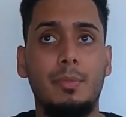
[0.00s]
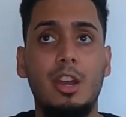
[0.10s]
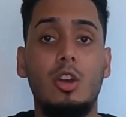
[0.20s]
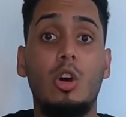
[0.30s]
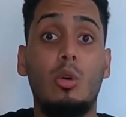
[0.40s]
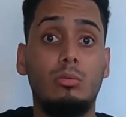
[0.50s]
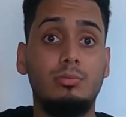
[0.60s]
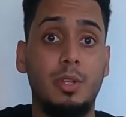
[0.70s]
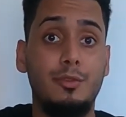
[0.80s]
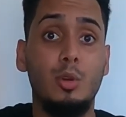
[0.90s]
I don't know
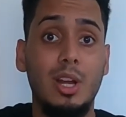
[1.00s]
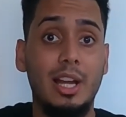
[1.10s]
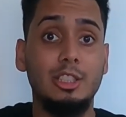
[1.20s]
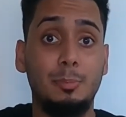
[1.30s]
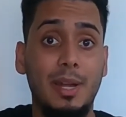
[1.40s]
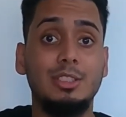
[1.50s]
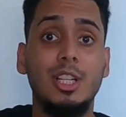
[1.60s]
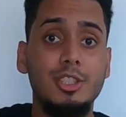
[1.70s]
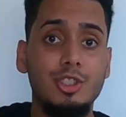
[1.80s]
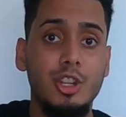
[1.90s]
if you guys pay
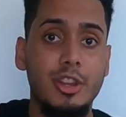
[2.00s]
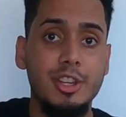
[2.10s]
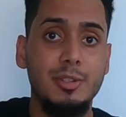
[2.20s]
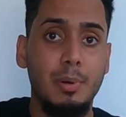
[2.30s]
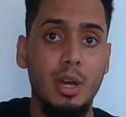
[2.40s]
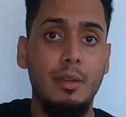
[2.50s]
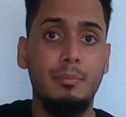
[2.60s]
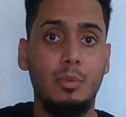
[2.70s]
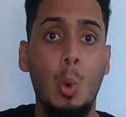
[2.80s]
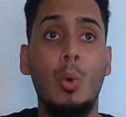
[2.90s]
attention to this, but
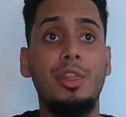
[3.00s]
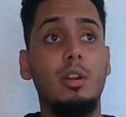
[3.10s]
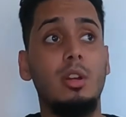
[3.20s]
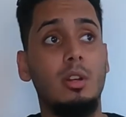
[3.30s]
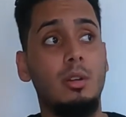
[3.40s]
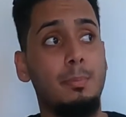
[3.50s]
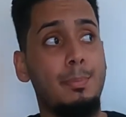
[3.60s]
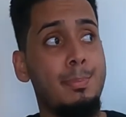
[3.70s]
when the